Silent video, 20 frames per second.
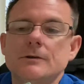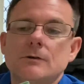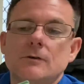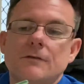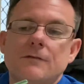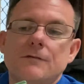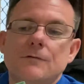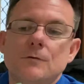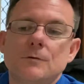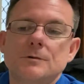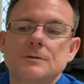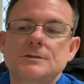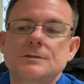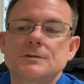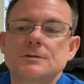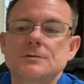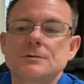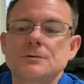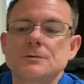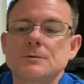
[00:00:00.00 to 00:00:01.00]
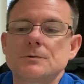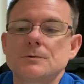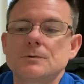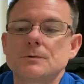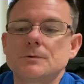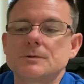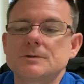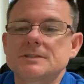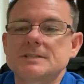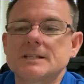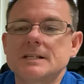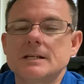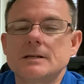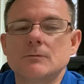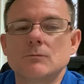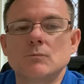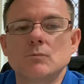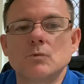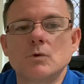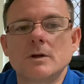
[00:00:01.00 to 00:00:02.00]
look forward to
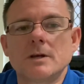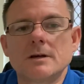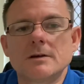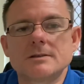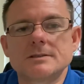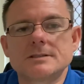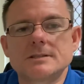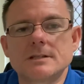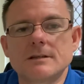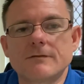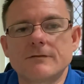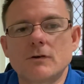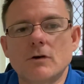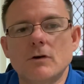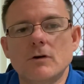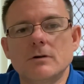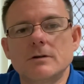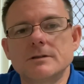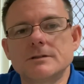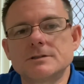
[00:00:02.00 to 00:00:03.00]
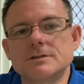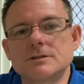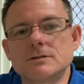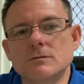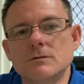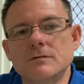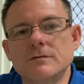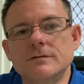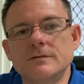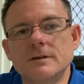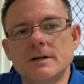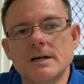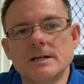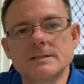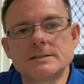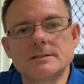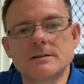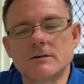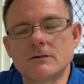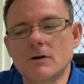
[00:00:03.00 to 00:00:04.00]
seeing what else they've got in store for
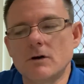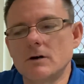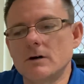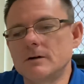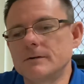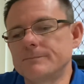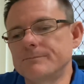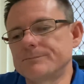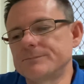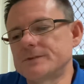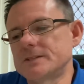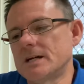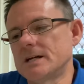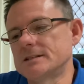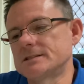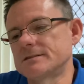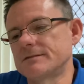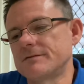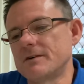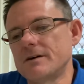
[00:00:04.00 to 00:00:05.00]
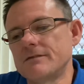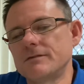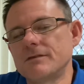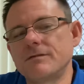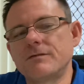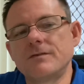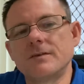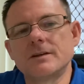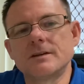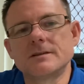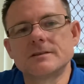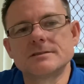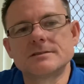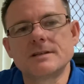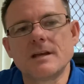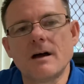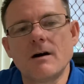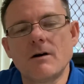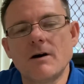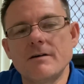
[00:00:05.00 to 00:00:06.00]
us. I've got tons of other figures
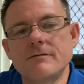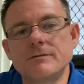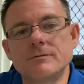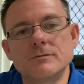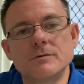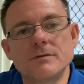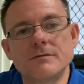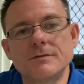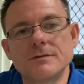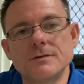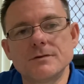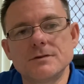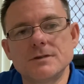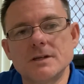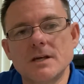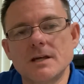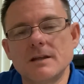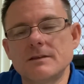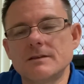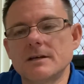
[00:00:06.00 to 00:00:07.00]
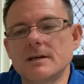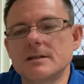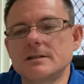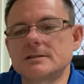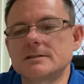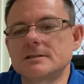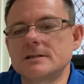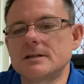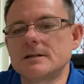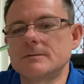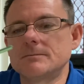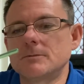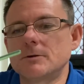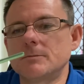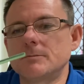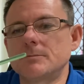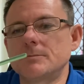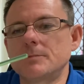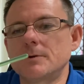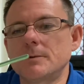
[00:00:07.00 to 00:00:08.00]
that I haven't reviewed yet that
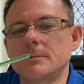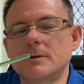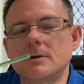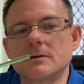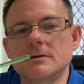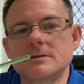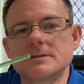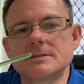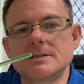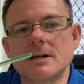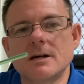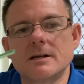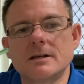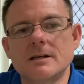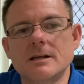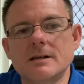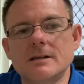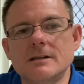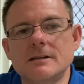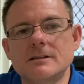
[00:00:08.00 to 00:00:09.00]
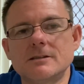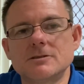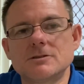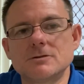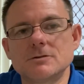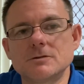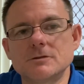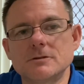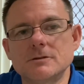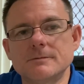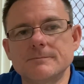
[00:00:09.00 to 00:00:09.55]
I'm probably going to start getting into.